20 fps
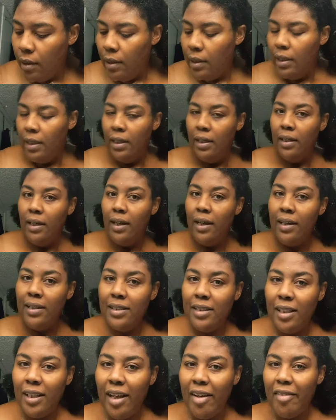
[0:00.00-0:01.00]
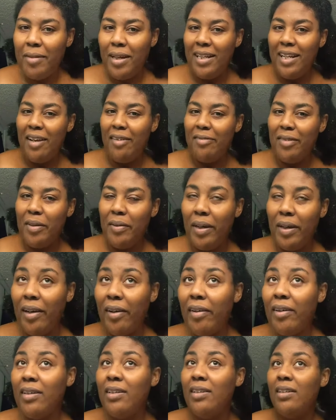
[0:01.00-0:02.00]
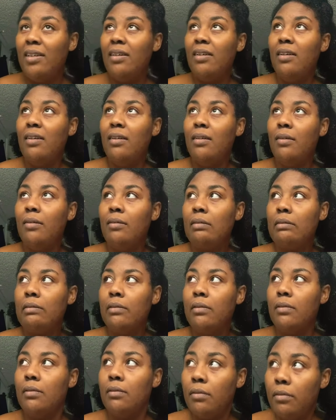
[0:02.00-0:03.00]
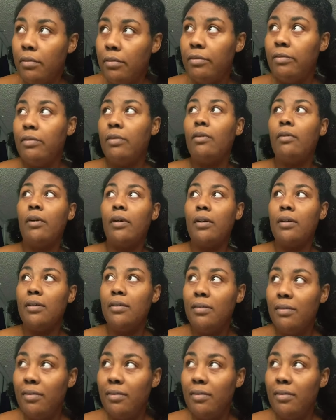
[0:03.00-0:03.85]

I still have my nephew here for